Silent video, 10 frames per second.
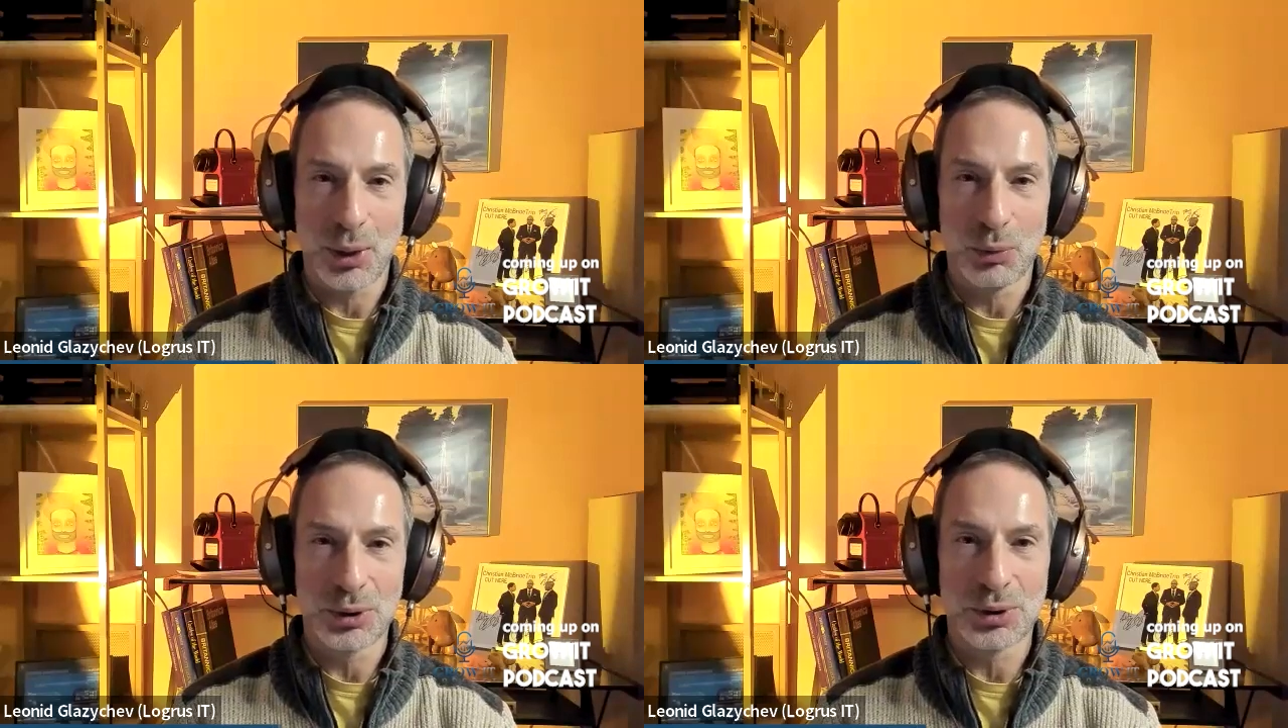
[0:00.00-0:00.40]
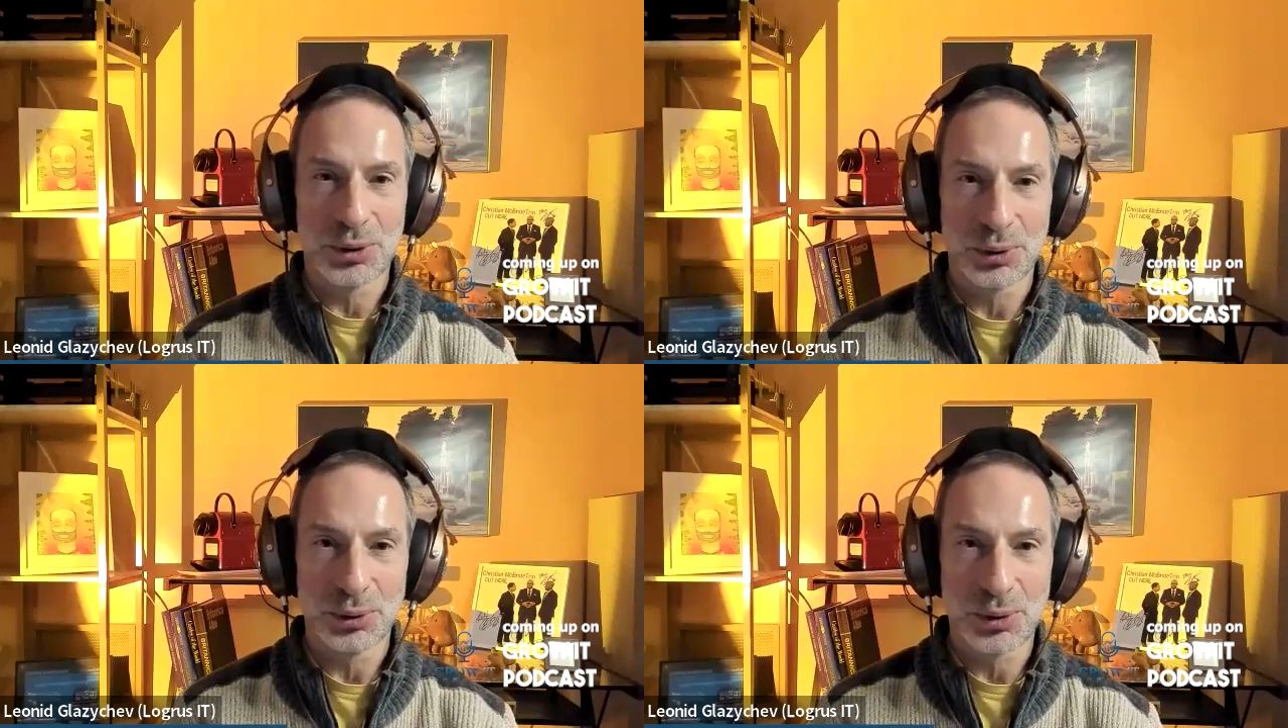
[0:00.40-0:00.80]
I
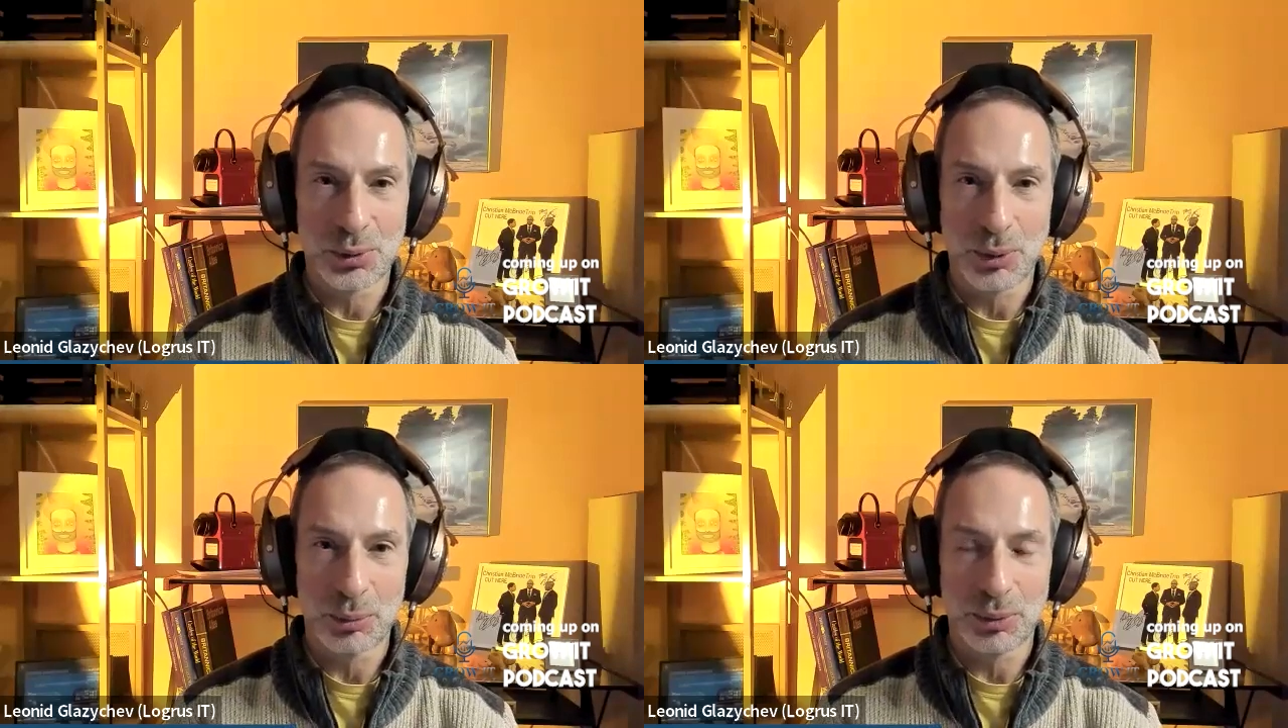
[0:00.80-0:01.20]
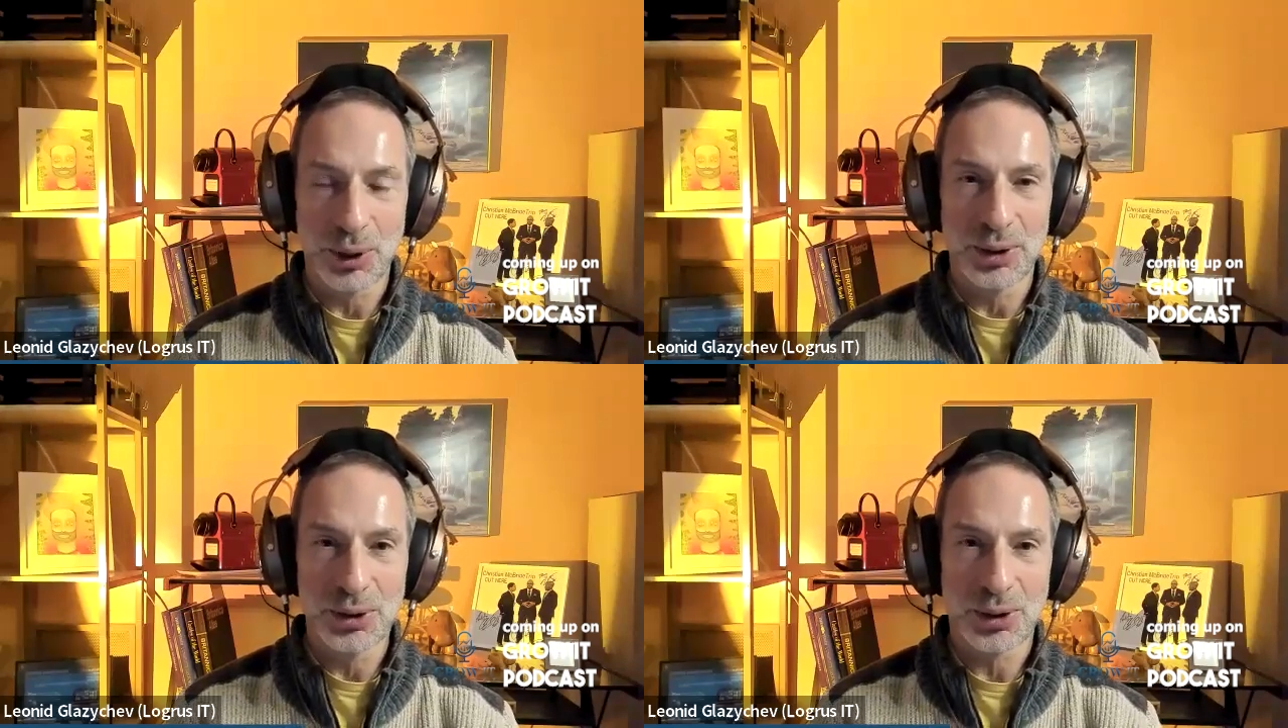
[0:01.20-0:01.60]
wanted to use my
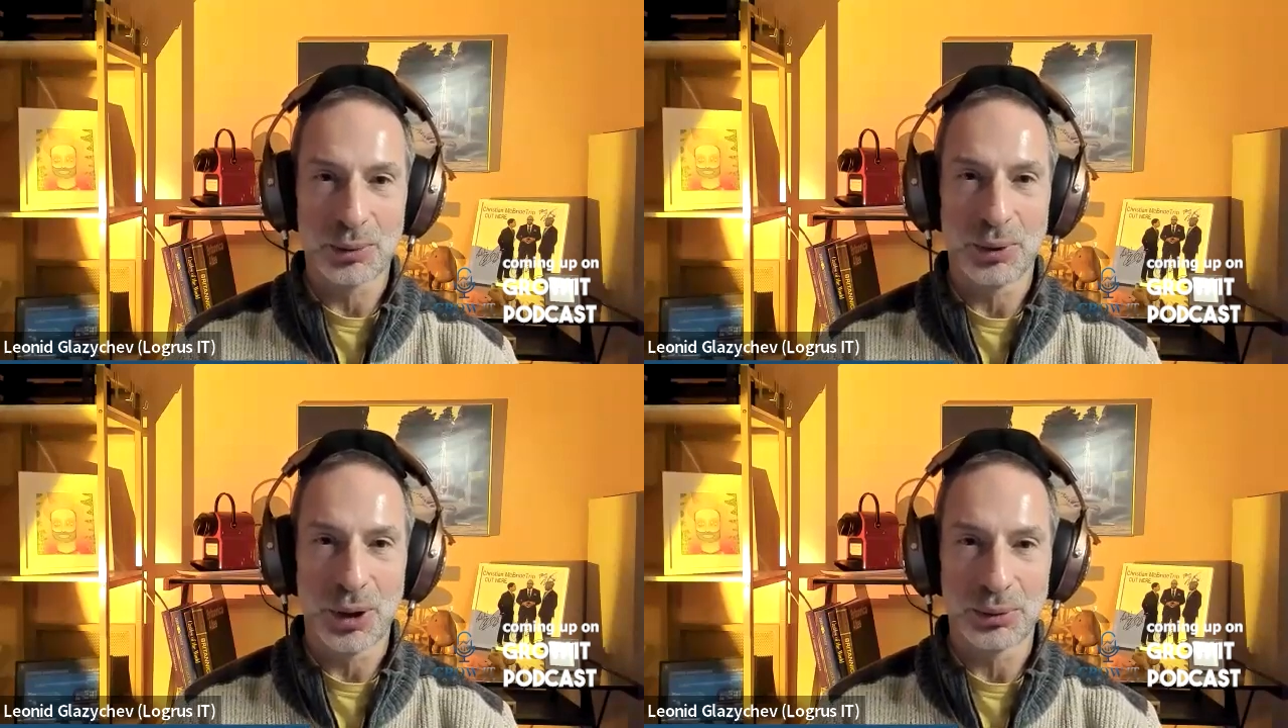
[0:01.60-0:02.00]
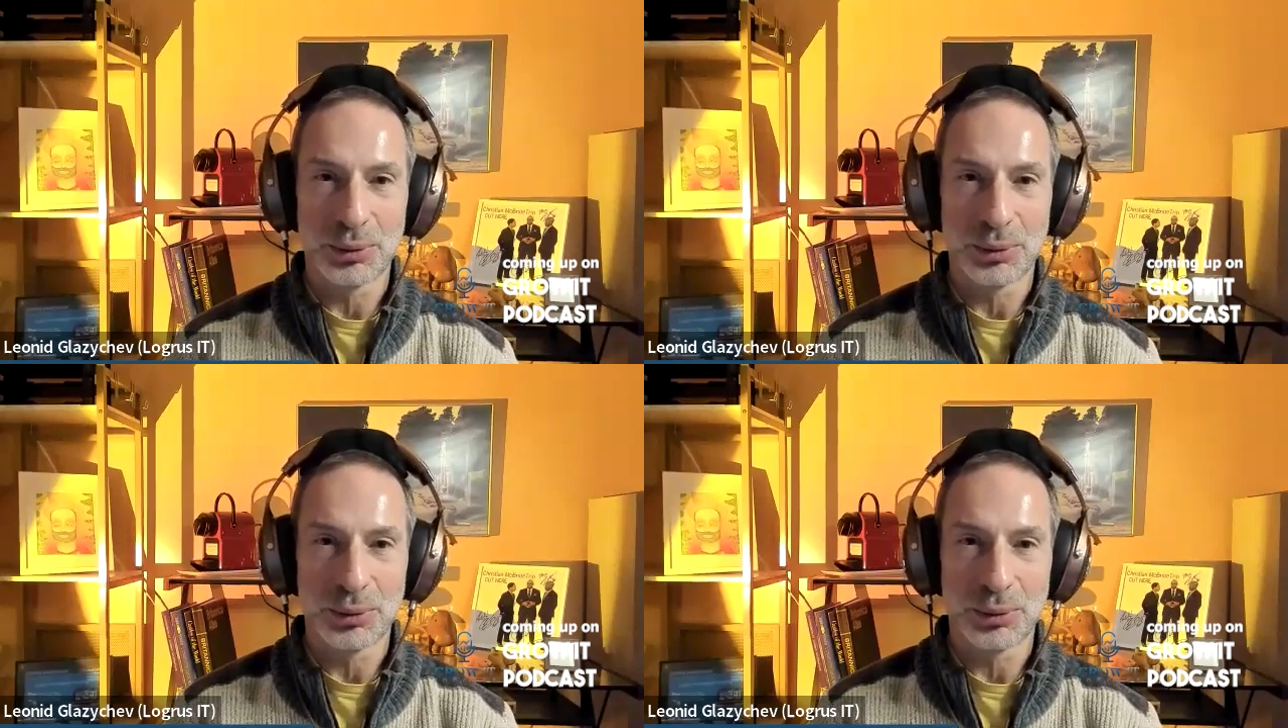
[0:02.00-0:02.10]
brains and my